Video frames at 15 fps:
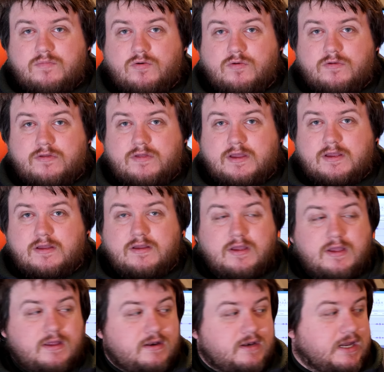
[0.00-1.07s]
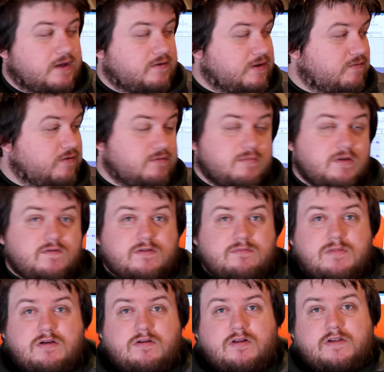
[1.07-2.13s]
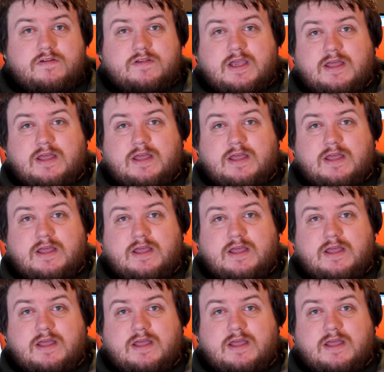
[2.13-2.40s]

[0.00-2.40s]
important thing now, as everyone's moving to mirrorless.